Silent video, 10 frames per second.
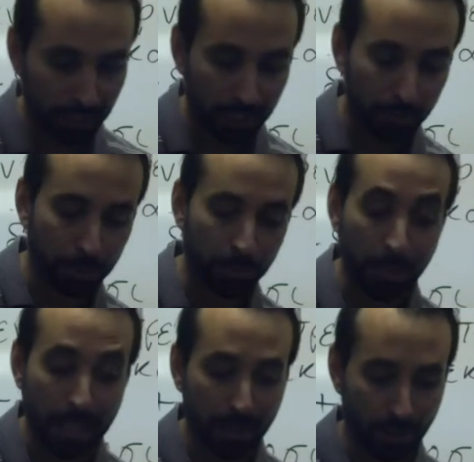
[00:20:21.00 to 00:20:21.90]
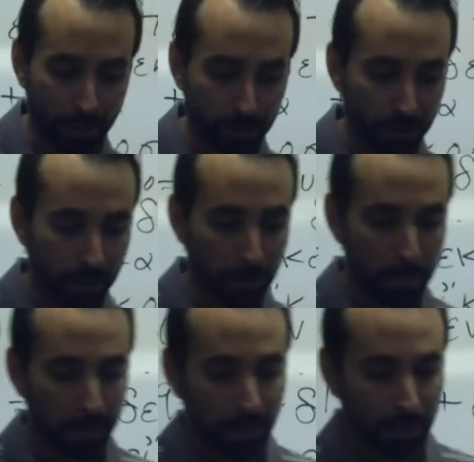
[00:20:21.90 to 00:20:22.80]
going to help you make those.
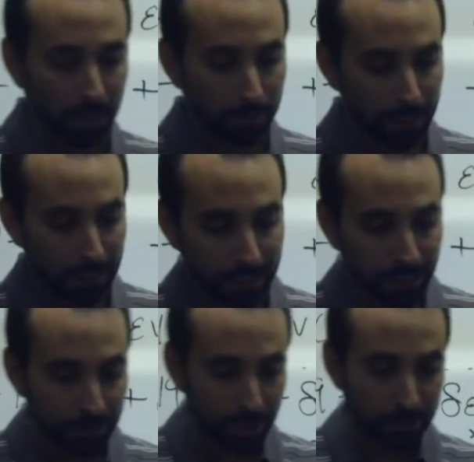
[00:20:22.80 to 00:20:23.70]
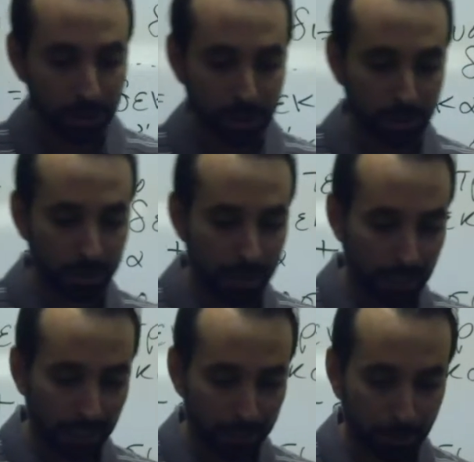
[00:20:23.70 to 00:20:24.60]
And he gives them to you in
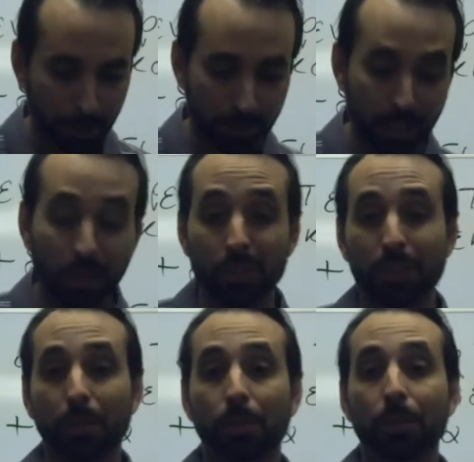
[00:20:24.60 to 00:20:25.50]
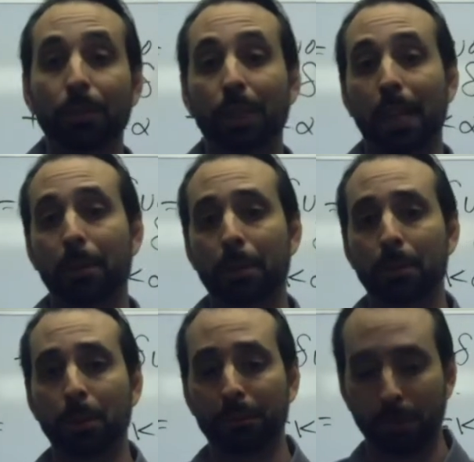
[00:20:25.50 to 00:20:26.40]
that last paragraph. And then also learn the vocabulary
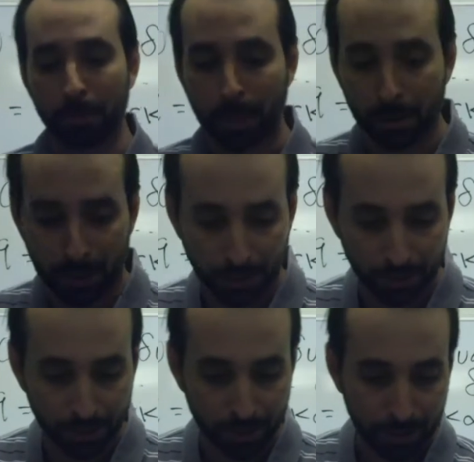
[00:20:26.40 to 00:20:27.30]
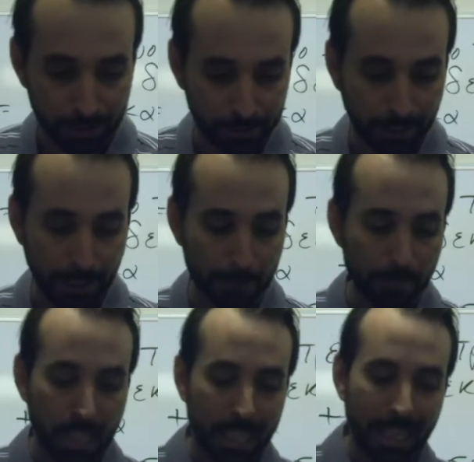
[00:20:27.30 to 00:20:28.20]
word for myriads. Okay.
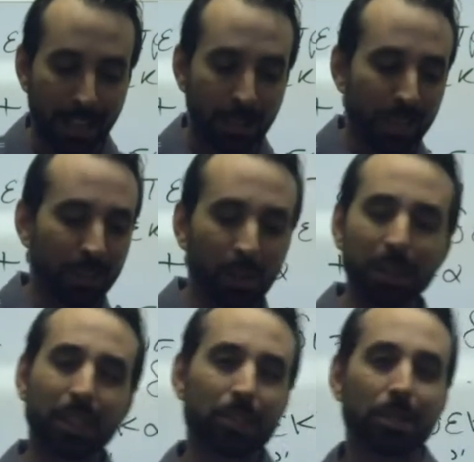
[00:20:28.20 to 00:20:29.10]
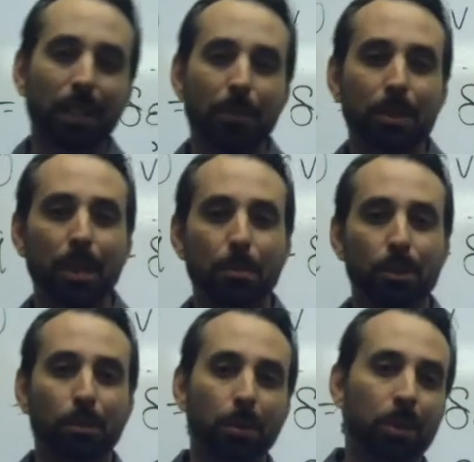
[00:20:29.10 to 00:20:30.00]
Now, the only other two types of numbers
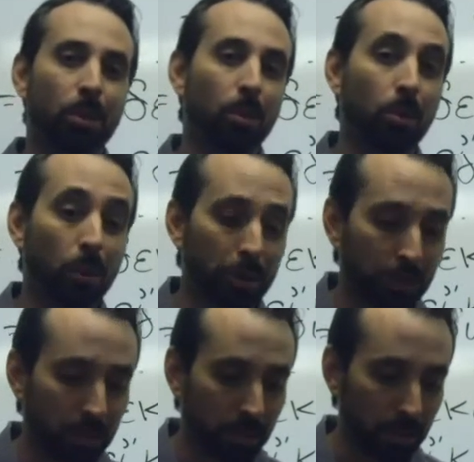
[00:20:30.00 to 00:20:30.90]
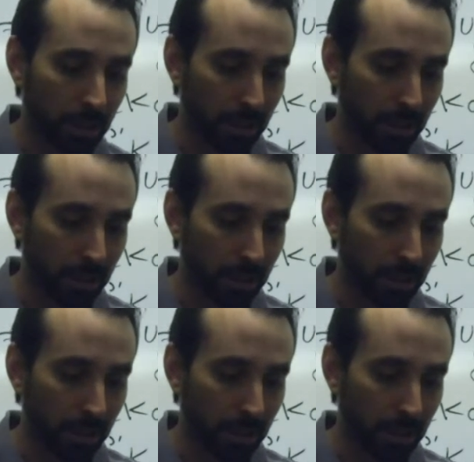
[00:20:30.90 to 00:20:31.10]
are what we call ordinal